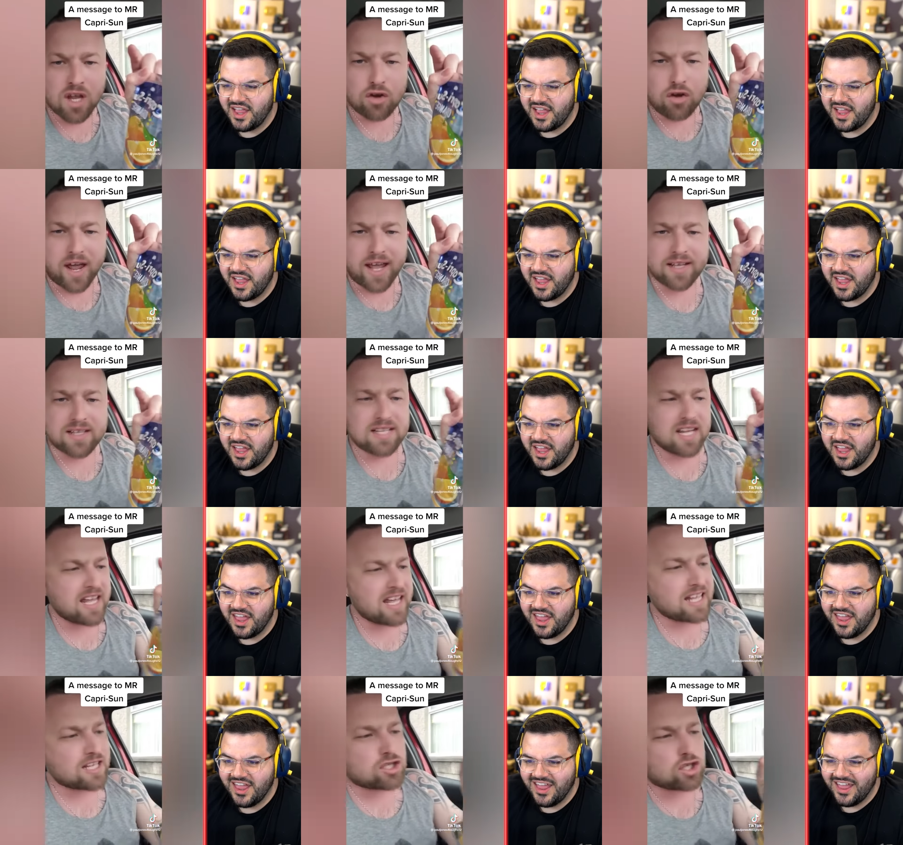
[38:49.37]
Speaker 1: right?
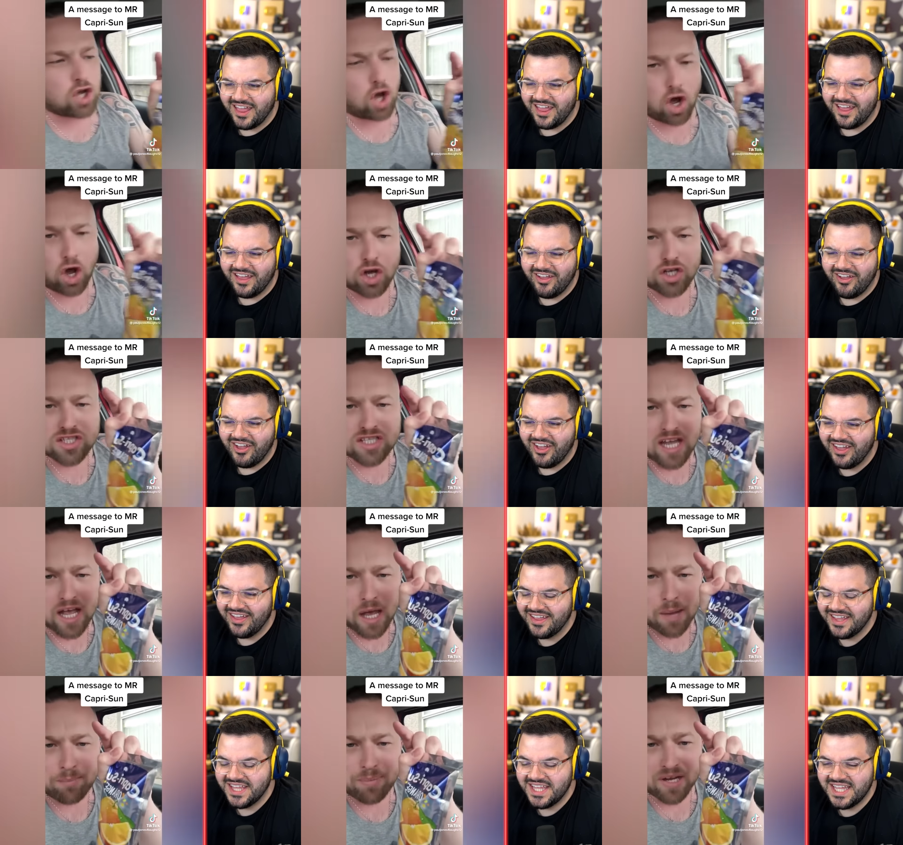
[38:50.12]
It's
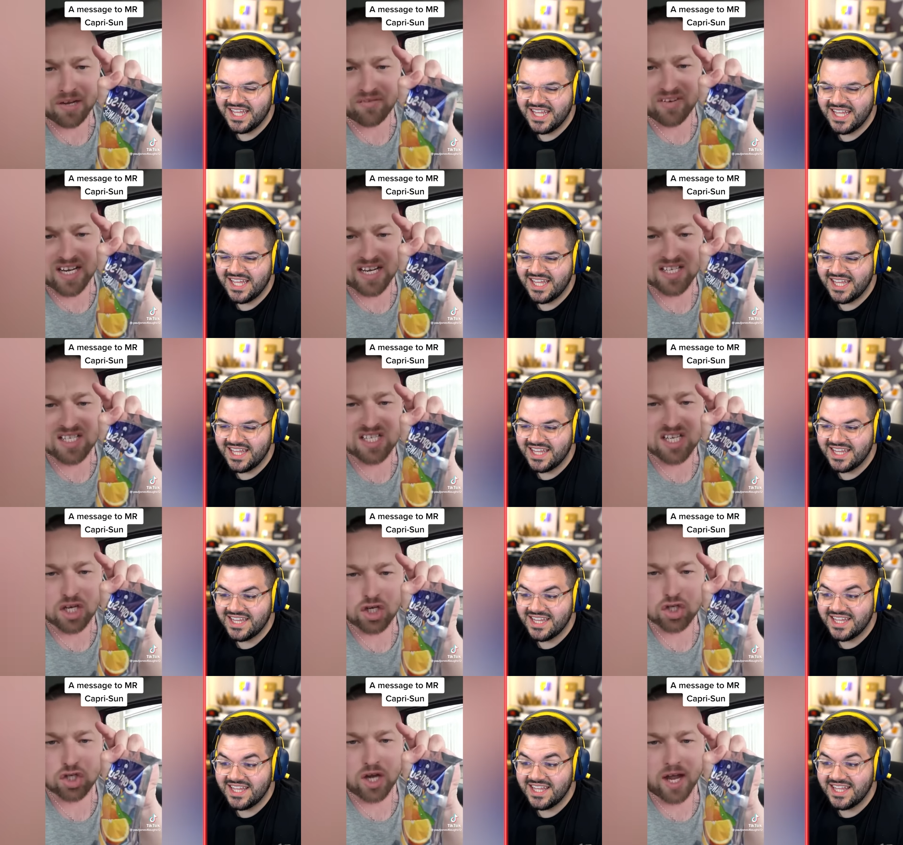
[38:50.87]
caused a bit of an
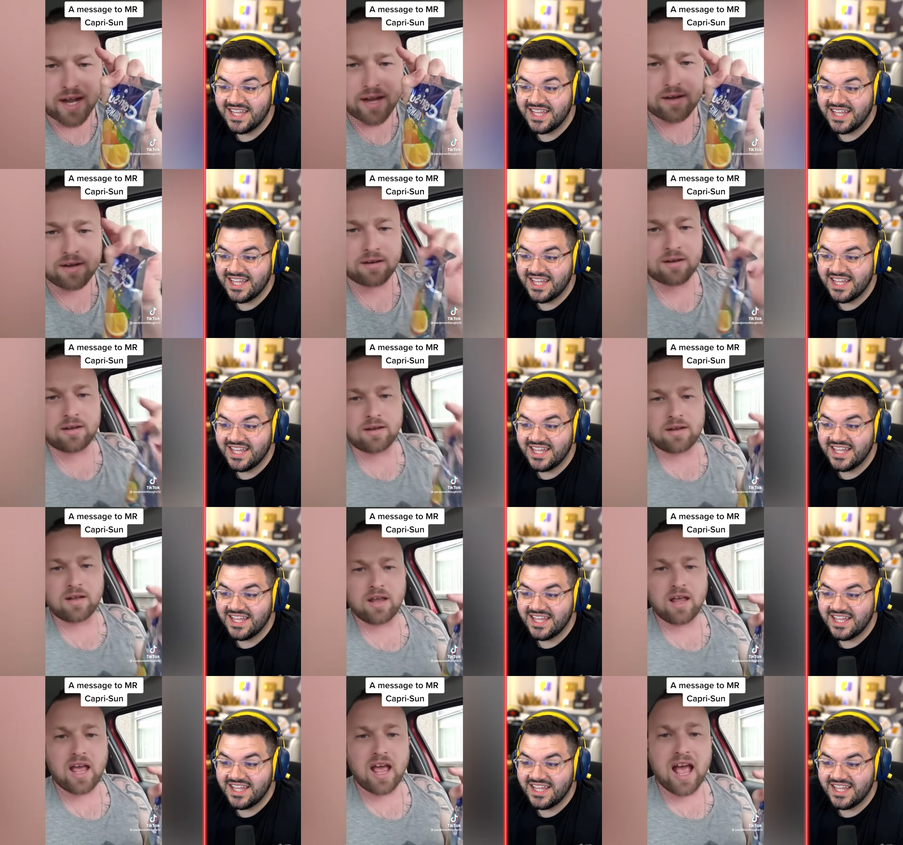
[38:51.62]
incision,
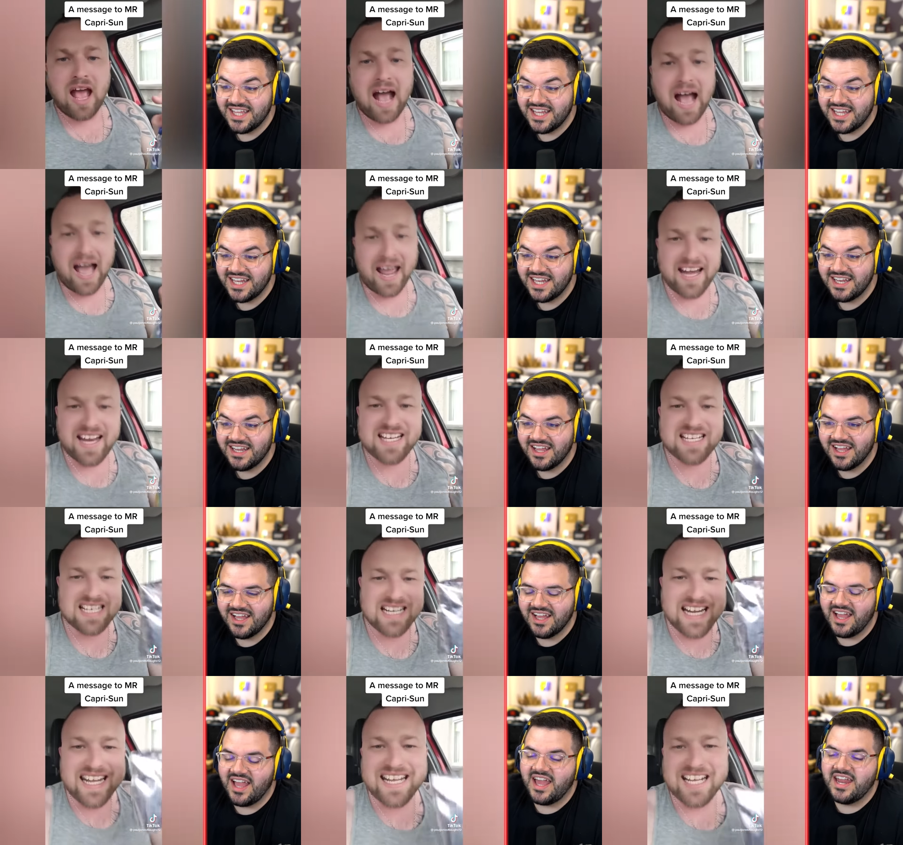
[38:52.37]
and
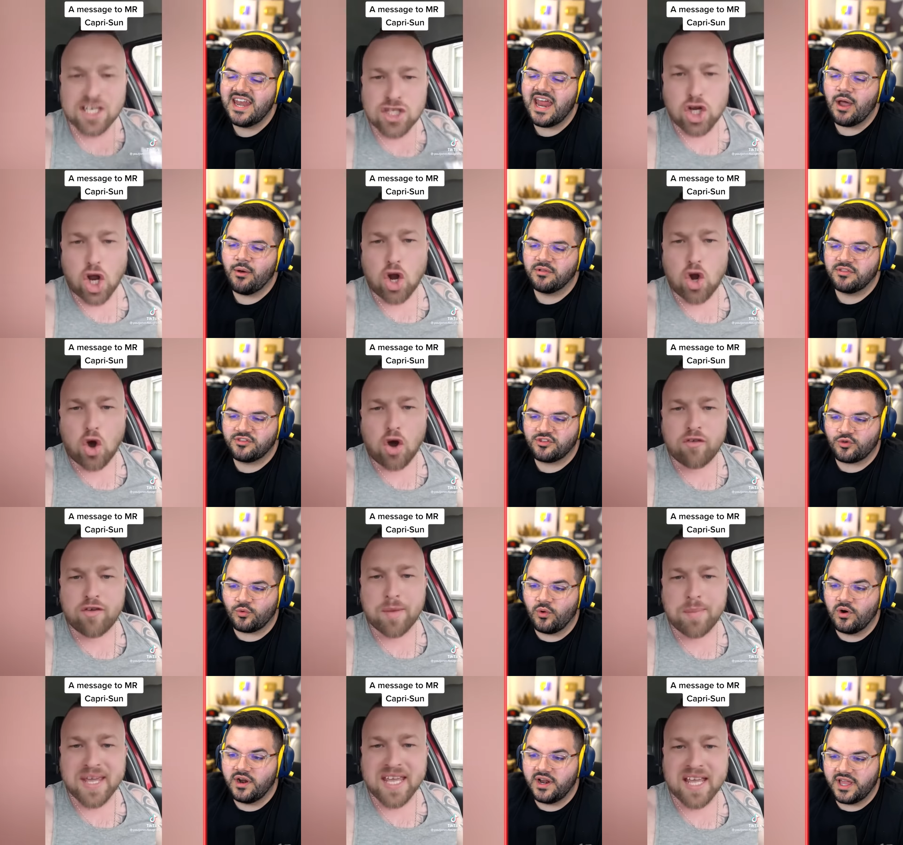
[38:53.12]
it's leaked and all it's
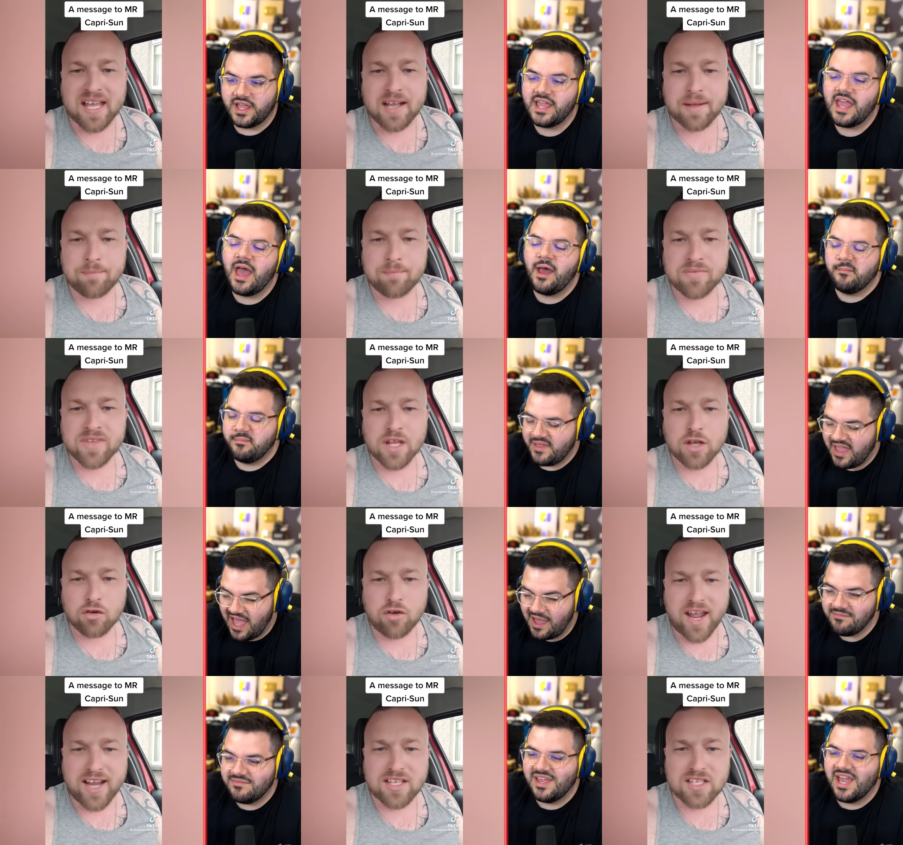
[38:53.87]
over squirting. me. Yep,
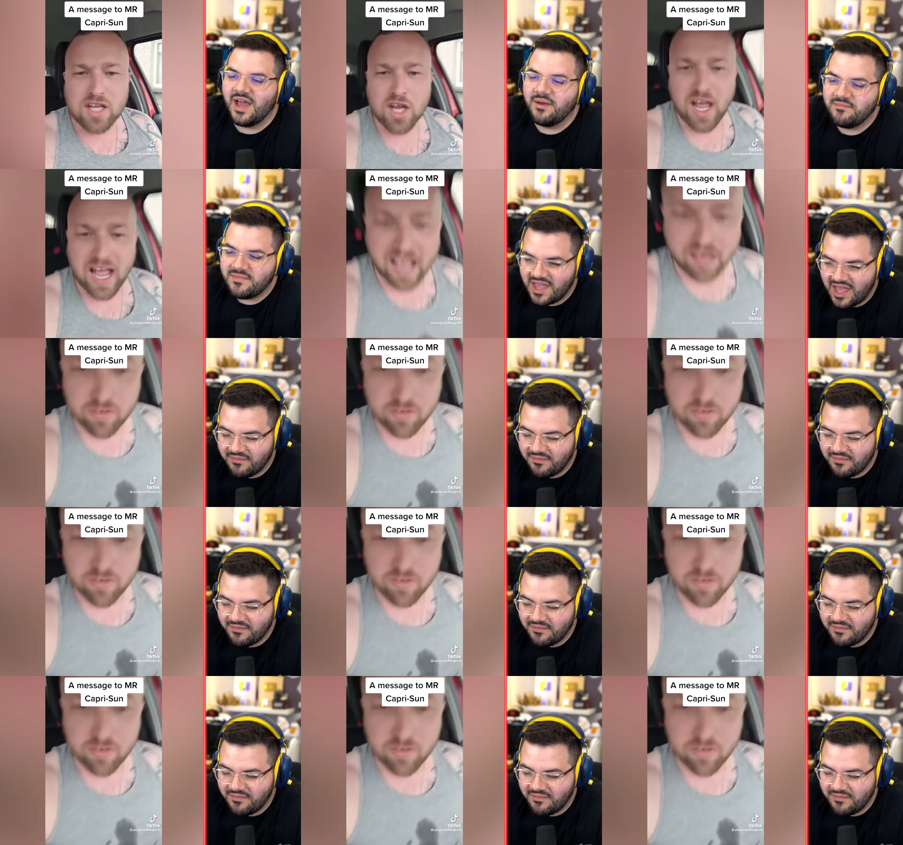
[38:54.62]
yep, right? yep, yep.